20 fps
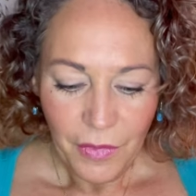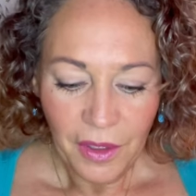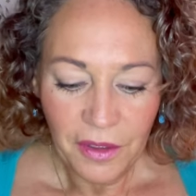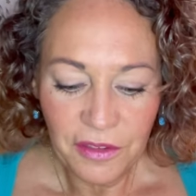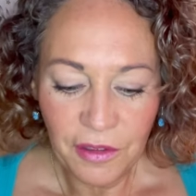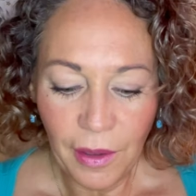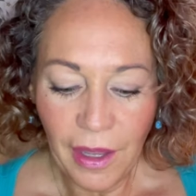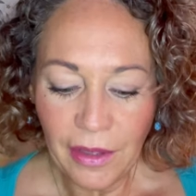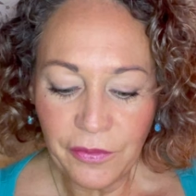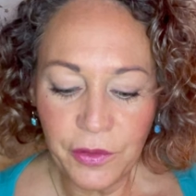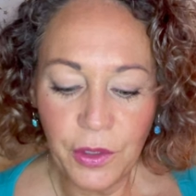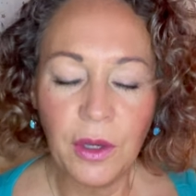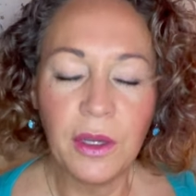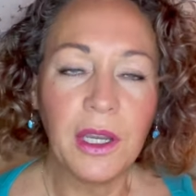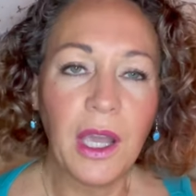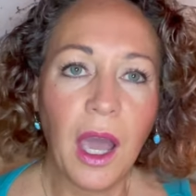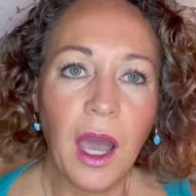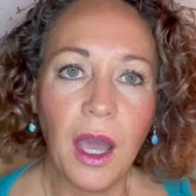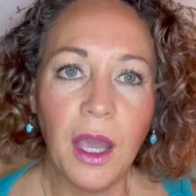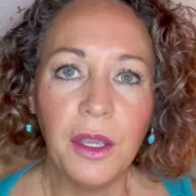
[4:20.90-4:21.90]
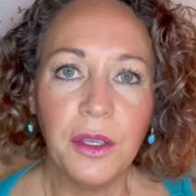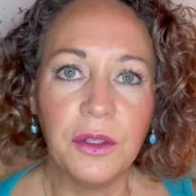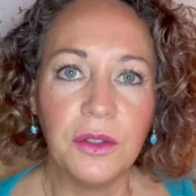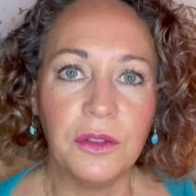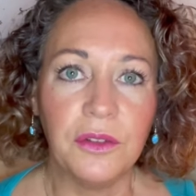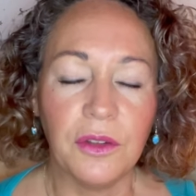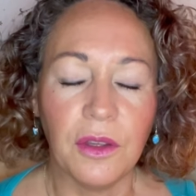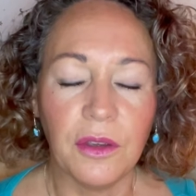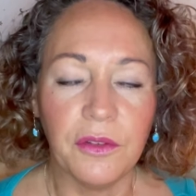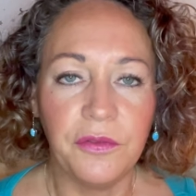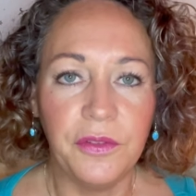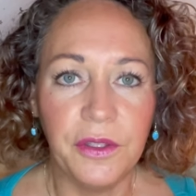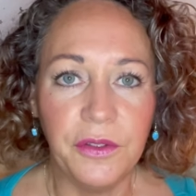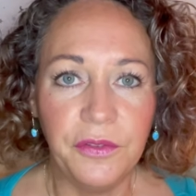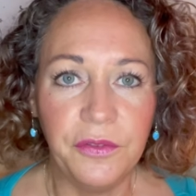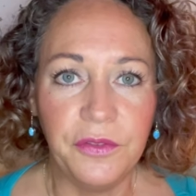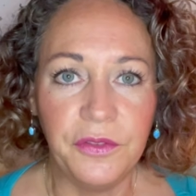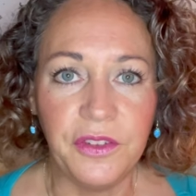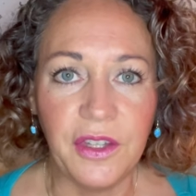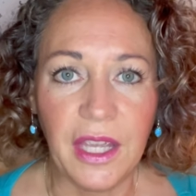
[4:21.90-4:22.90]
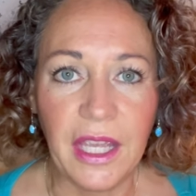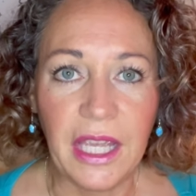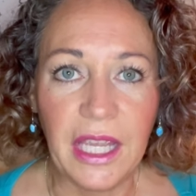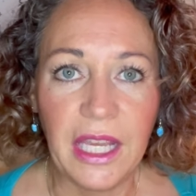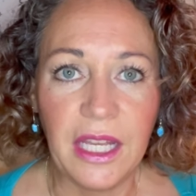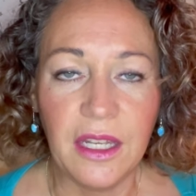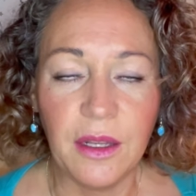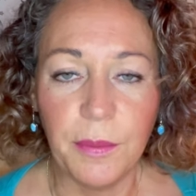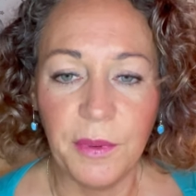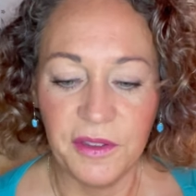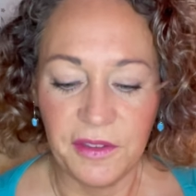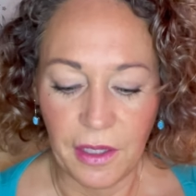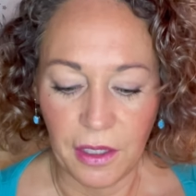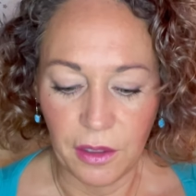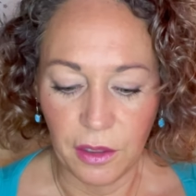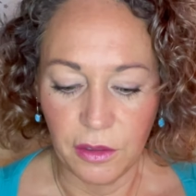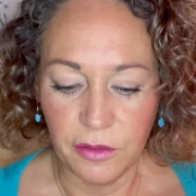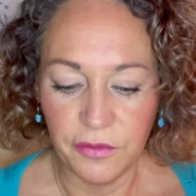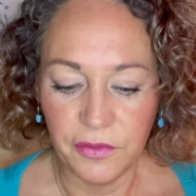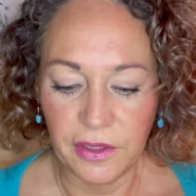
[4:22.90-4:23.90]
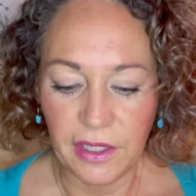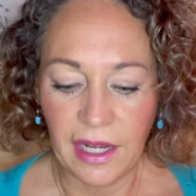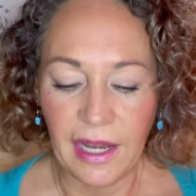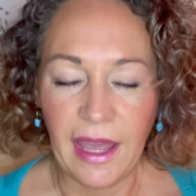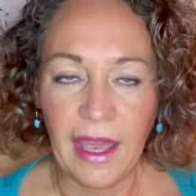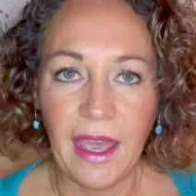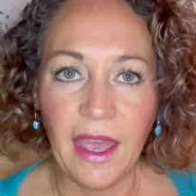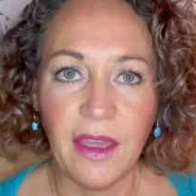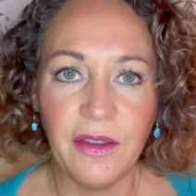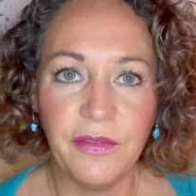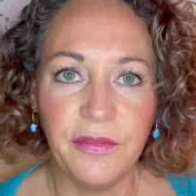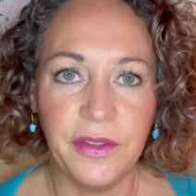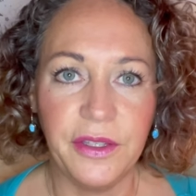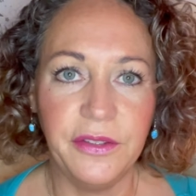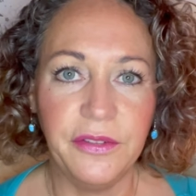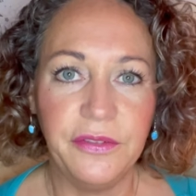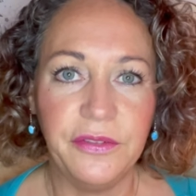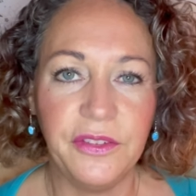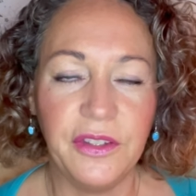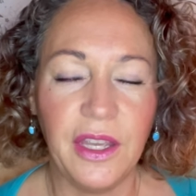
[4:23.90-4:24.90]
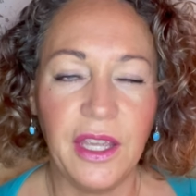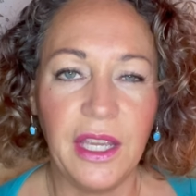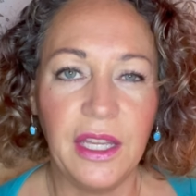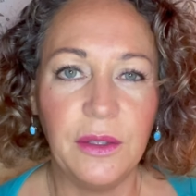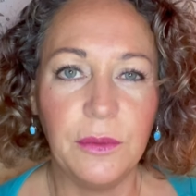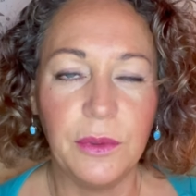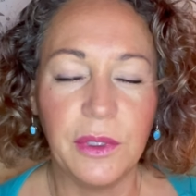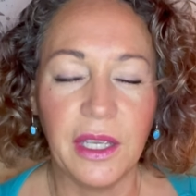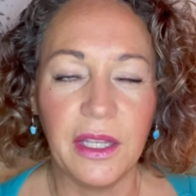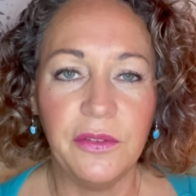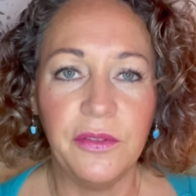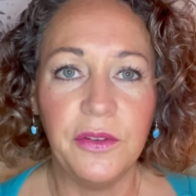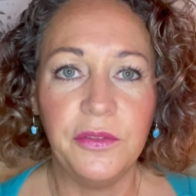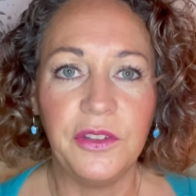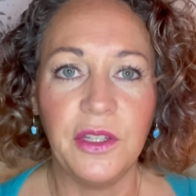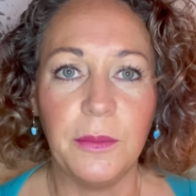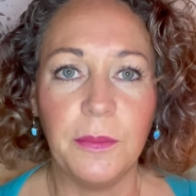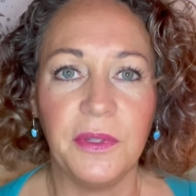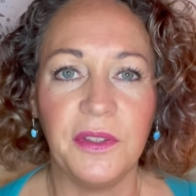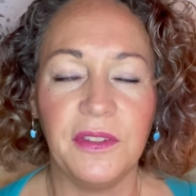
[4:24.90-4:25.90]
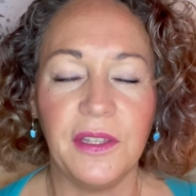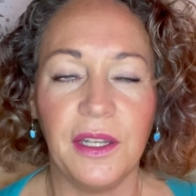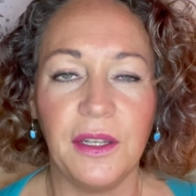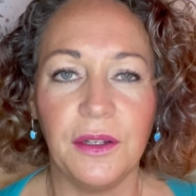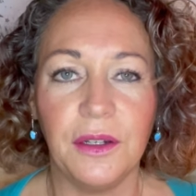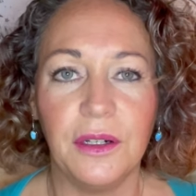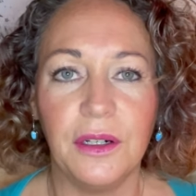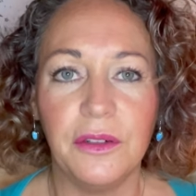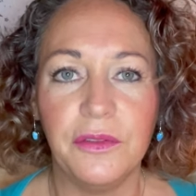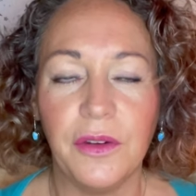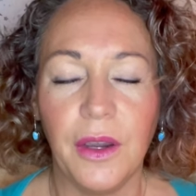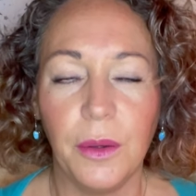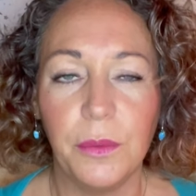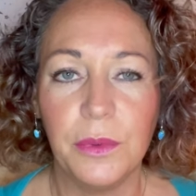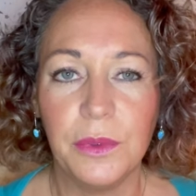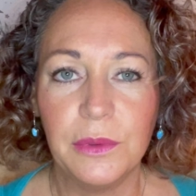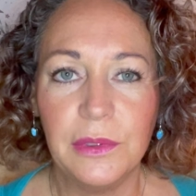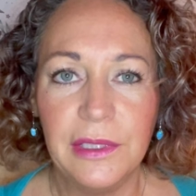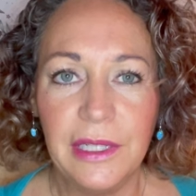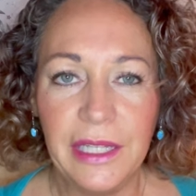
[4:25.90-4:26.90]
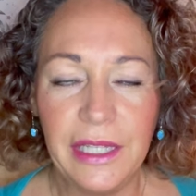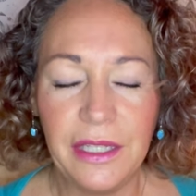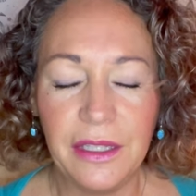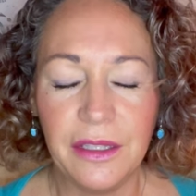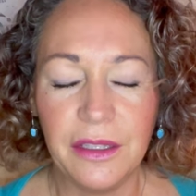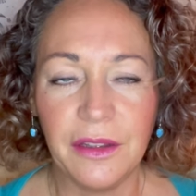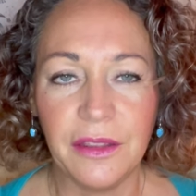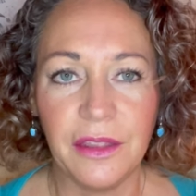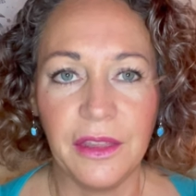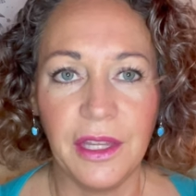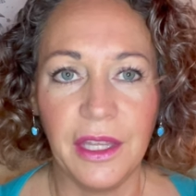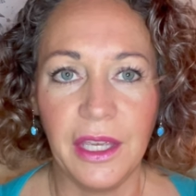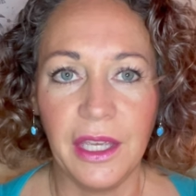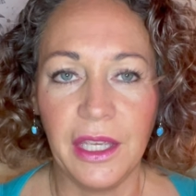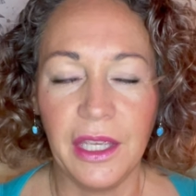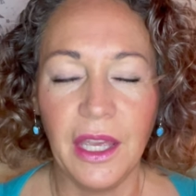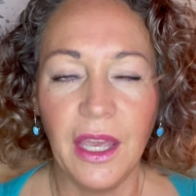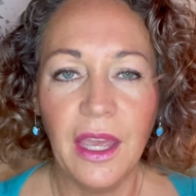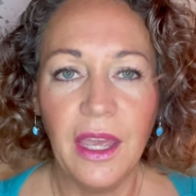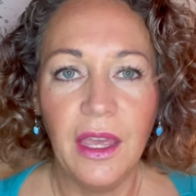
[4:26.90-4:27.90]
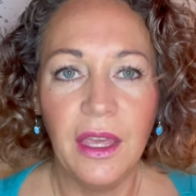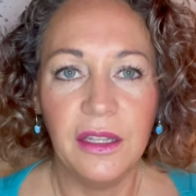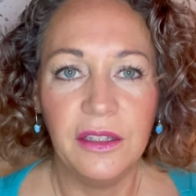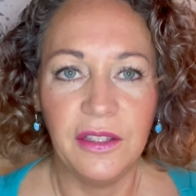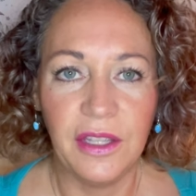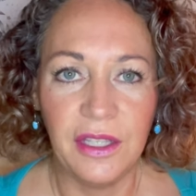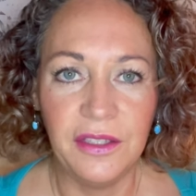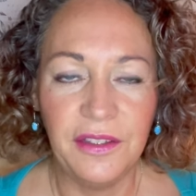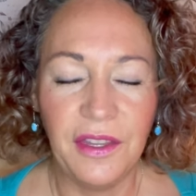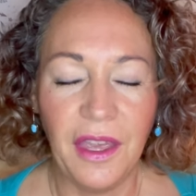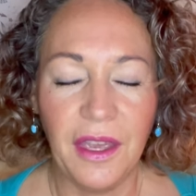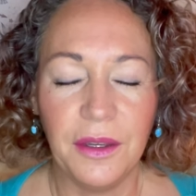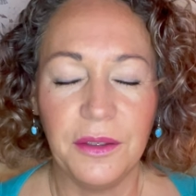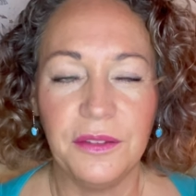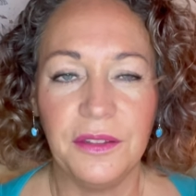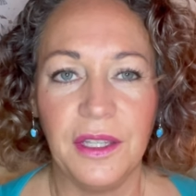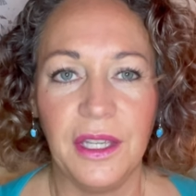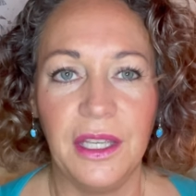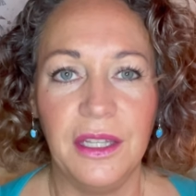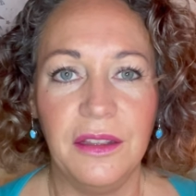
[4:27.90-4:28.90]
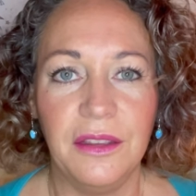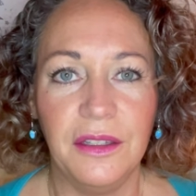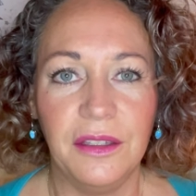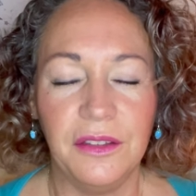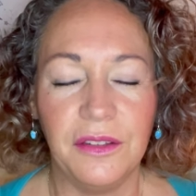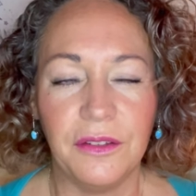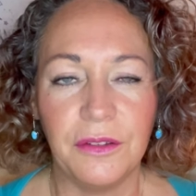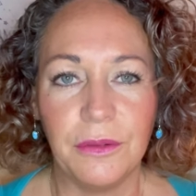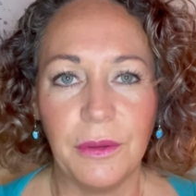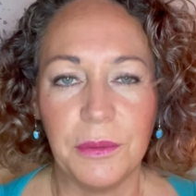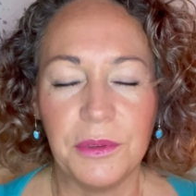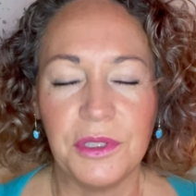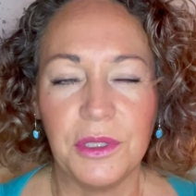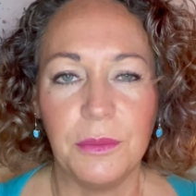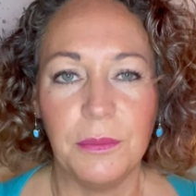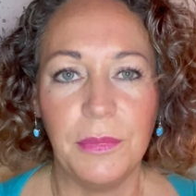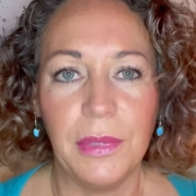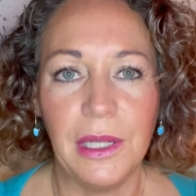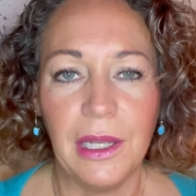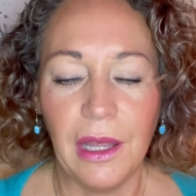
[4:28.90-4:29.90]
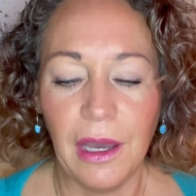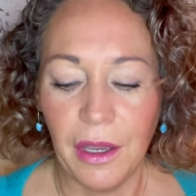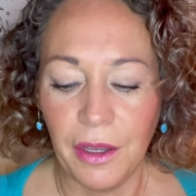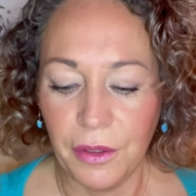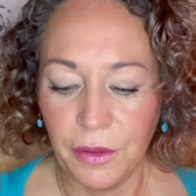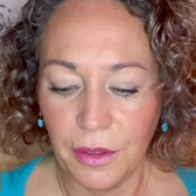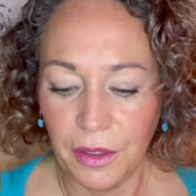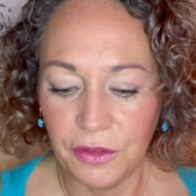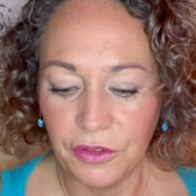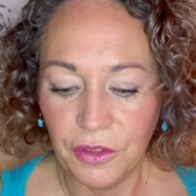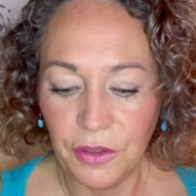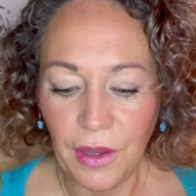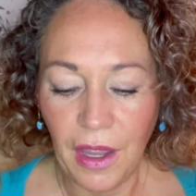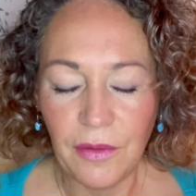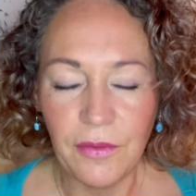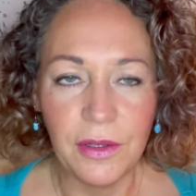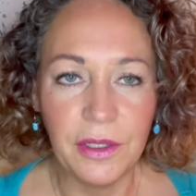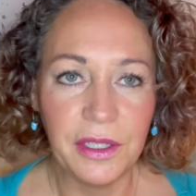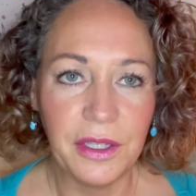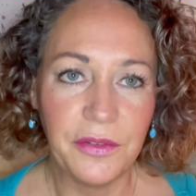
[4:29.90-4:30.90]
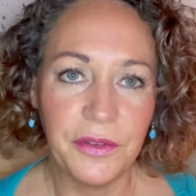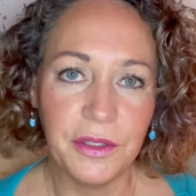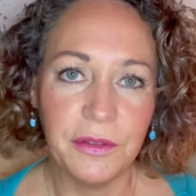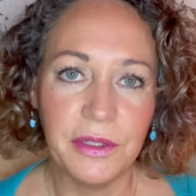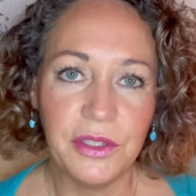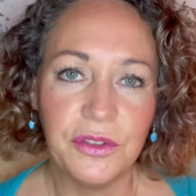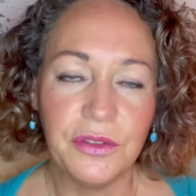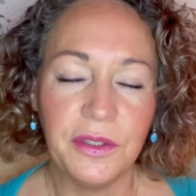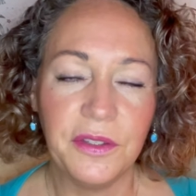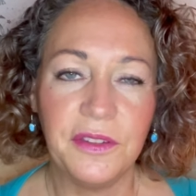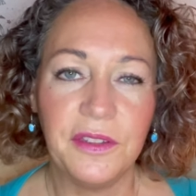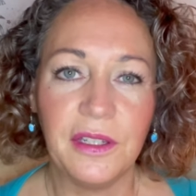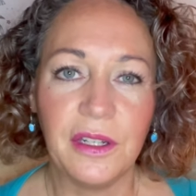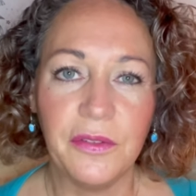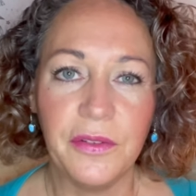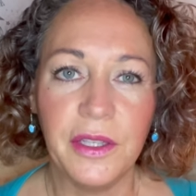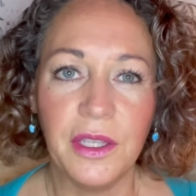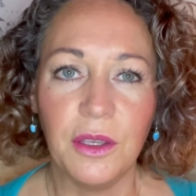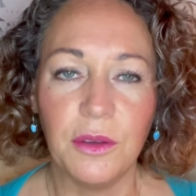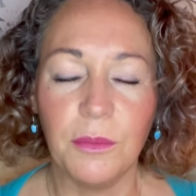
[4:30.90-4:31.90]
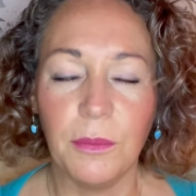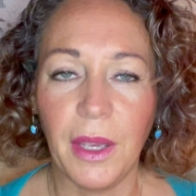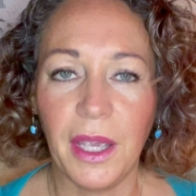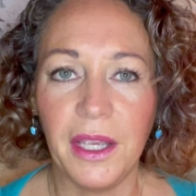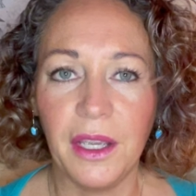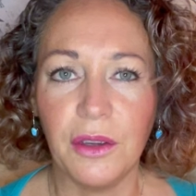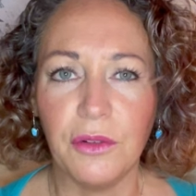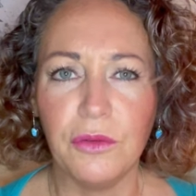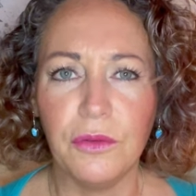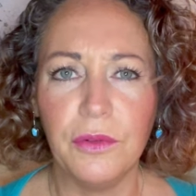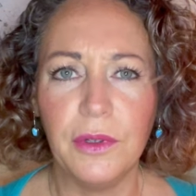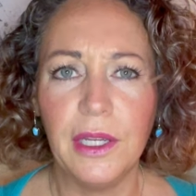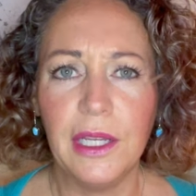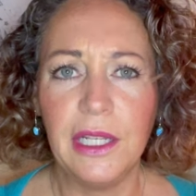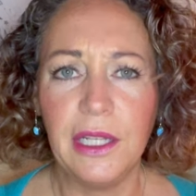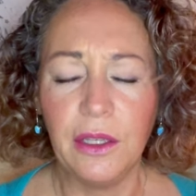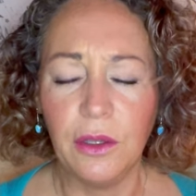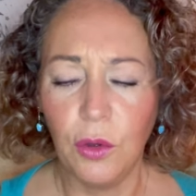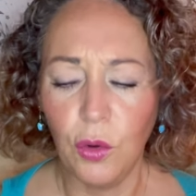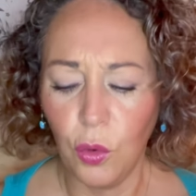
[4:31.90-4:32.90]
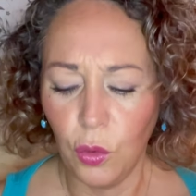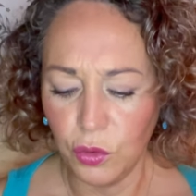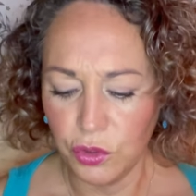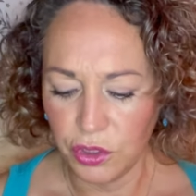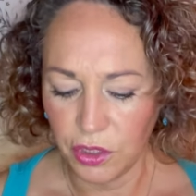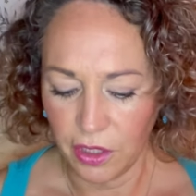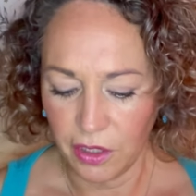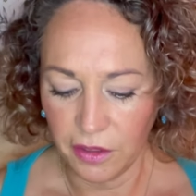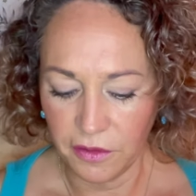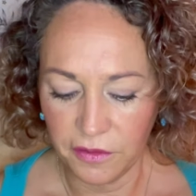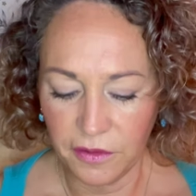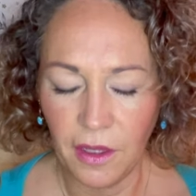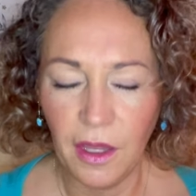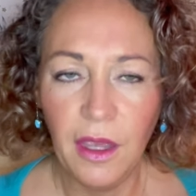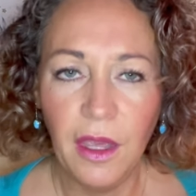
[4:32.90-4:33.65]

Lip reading: So I have got a code, 15% off. Claire 15 will get you 15% off. I will link the details in the description below. Do have a look if you're interested. I think it would make a really gorgeous